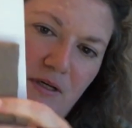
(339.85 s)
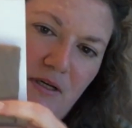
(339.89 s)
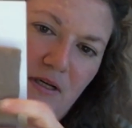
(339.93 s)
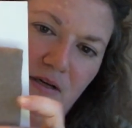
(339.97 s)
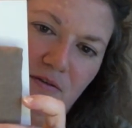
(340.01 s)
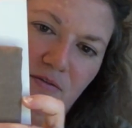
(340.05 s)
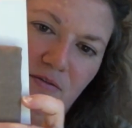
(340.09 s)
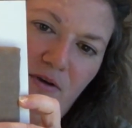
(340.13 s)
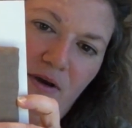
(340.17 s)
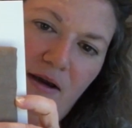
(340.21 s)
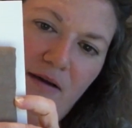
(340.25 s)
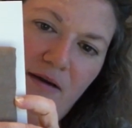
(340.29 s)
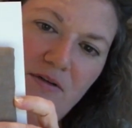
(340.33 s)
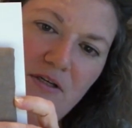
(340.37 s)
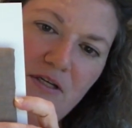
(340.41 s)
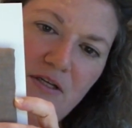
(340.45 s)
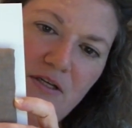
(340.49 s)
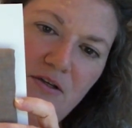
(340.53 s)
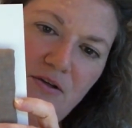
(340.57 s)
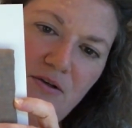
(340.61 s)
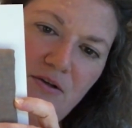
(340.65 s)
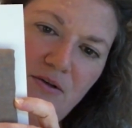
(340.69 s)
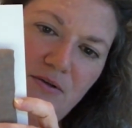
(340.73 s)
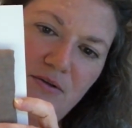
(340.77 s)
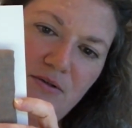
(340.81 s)
And if you haven't
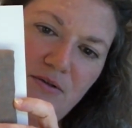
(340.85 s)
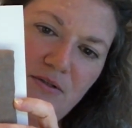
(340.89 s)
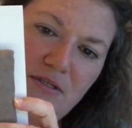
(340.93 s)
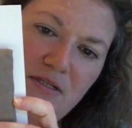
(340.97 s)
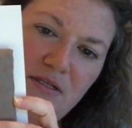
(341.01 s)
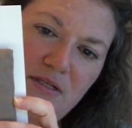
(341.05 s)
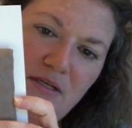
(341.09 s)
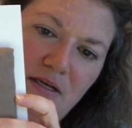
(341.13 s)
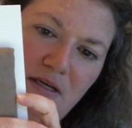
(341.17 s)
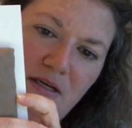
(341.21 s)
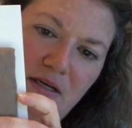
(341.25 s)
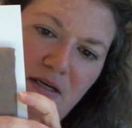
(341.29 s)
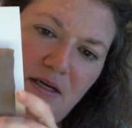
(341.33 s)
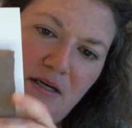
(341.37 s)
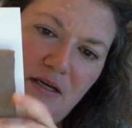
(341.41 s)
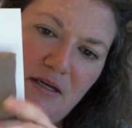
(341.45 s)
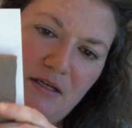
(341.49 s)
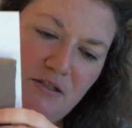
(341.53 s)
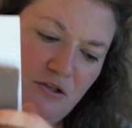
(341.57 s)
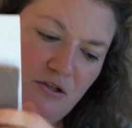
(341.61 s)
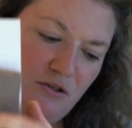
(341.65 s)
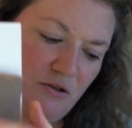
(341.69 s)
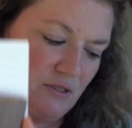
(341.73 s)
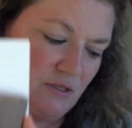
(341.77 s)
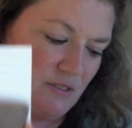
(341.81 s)
used
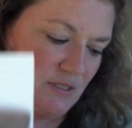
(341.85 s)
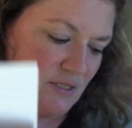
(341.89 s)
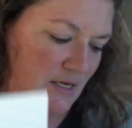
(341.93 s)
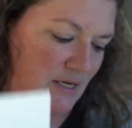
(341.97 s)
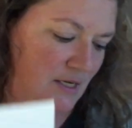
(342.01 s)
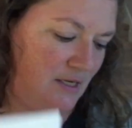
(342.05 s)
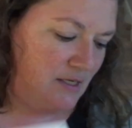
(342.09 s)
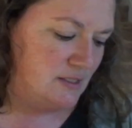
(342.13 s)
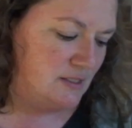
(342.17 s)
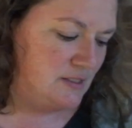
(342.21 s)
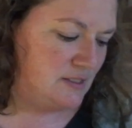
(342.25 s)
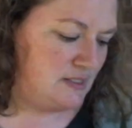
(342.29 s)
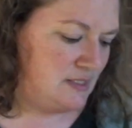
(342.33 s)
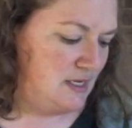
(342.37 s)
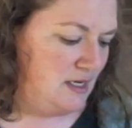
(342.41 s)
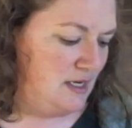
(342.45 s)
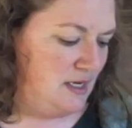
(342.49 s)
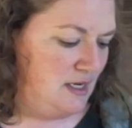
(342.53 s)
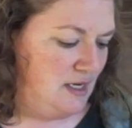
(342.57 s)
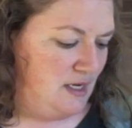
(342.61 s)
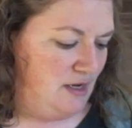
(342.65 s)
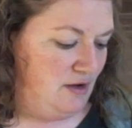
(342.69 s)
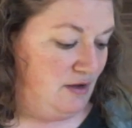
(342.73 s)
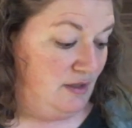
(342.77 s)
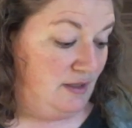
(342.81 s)
xJudesign's
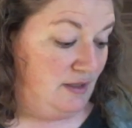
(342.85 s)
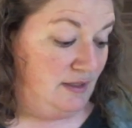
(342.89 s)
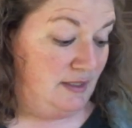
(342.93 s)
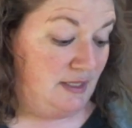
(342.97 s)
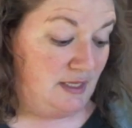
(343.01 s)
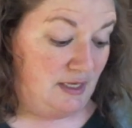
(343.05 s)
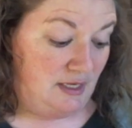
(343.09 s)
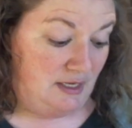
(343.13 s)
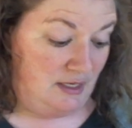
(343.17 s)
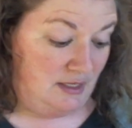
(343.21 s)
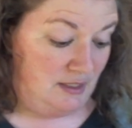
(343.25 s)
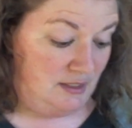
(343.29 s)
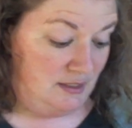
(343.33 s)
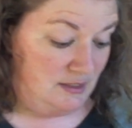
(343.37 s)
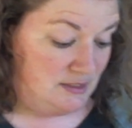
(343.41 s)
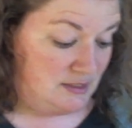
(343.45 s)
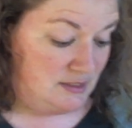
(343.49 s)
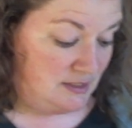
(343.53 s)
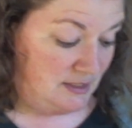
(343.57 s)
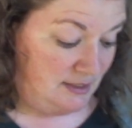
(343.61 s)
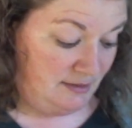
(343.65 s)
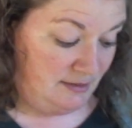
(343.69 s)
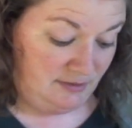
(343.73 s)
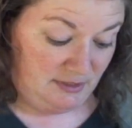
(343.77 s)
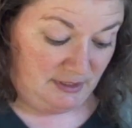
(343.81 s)
linen, it's
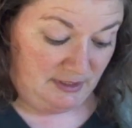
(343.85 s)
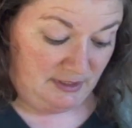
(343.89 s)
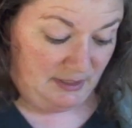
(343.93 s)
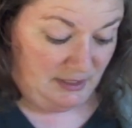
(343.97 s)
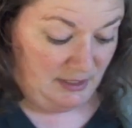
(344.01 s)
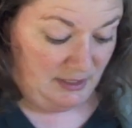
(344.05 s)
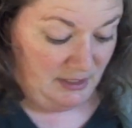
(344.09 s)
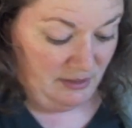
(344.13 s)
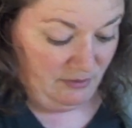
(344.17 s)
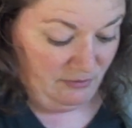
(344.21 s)
lovely linen.